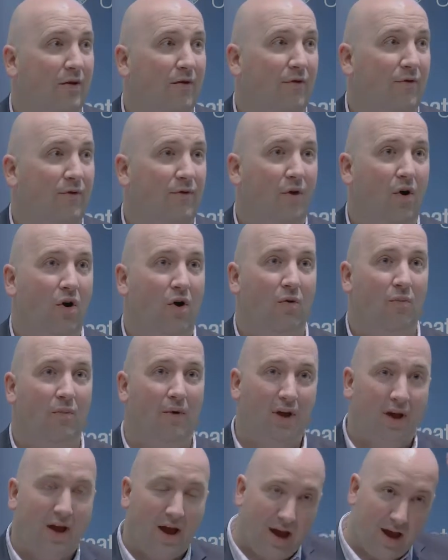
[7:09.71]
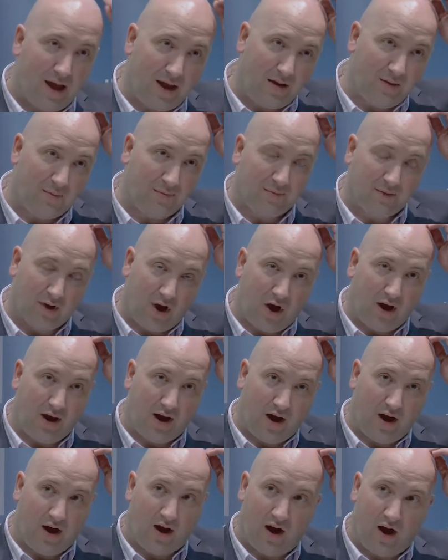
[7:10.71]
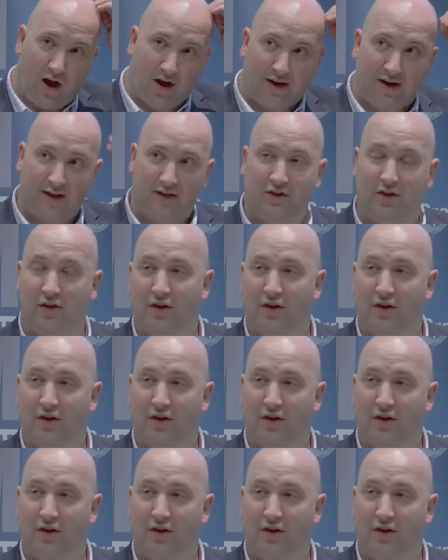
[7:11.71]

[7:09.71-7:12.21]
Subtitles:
From, I guess,